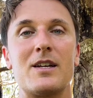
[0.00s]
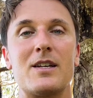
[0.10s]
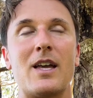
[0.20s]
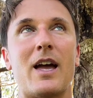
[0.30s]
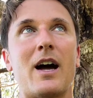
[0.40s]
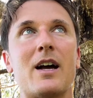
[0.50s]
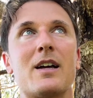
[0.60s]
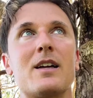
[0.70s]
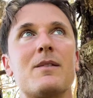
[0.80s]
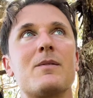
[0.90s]

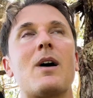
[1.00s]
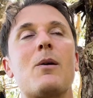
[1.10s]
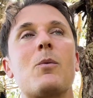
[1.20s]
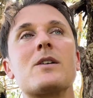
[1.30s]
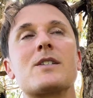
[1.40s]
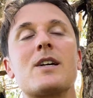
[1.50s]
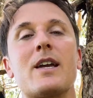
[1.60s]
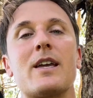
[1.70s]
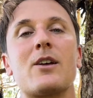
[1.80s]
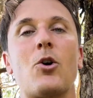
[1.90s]
I was going to
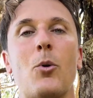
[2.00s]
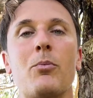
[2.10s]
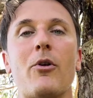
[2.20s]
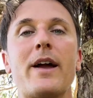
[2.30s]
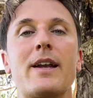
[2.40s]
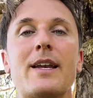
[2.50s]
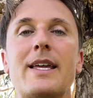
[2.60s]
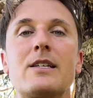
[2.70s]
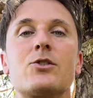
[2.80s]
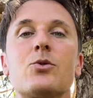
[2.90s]
incorporate it
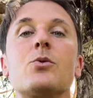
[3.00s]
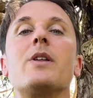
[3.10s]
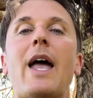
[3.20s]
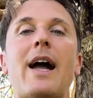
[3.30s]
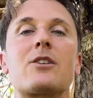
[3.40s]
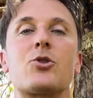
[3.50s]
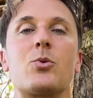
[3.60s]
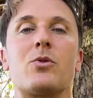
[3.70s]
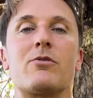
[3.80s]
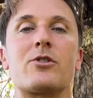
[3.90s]
into the
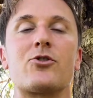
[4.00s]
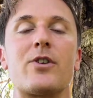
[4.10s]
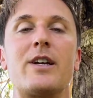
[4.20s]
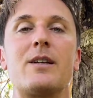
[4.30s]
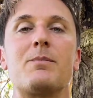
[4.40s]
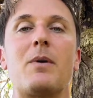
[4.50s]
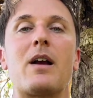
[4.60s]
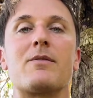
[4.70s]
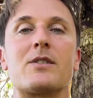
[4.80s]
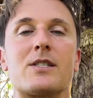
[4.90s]
actual retreat, but
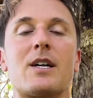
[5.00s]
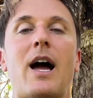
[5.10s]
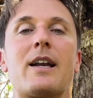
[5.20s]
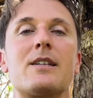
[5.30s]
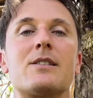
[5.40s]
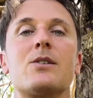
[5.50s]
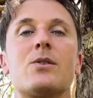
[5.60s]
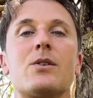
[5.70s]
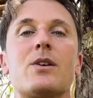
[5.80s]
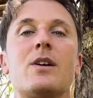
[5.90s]
I've decided
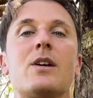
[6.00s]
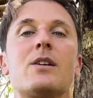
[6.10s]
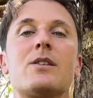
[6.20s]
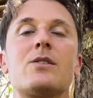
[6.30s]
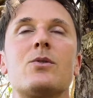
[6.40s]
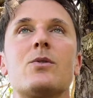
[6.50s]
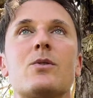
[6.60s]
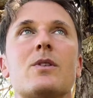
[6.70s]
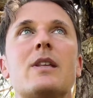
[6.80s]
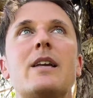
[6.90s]
to
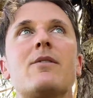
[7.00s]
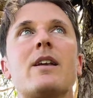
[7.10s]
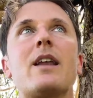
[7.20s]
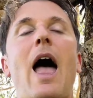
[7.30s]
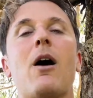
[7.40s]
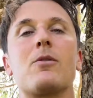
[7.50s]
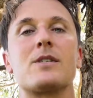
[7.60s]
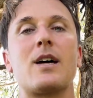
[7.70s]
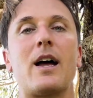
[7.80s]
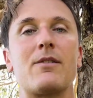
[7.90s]
leave it
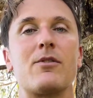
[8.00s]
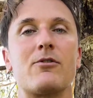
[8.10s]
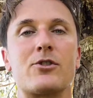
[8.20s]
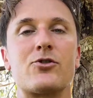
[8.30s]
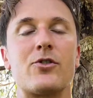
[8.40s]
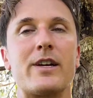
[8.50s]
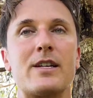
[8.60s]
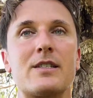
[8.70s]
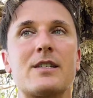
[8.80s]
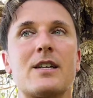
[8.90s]
outside of the
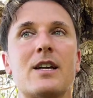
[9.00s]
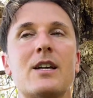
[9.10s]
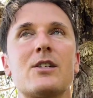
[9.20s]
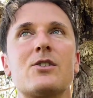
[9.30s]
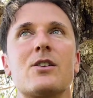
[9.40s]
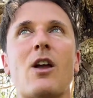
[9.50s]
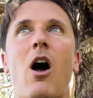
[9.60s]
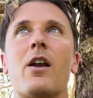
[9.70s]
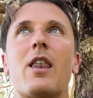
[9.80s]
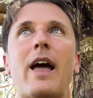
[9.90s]
retreat, to
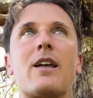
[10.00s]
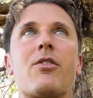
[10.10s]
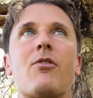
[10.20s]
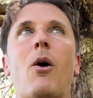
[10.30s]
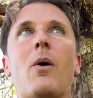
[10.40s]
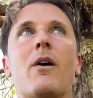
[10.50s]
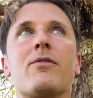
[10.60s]
not throw off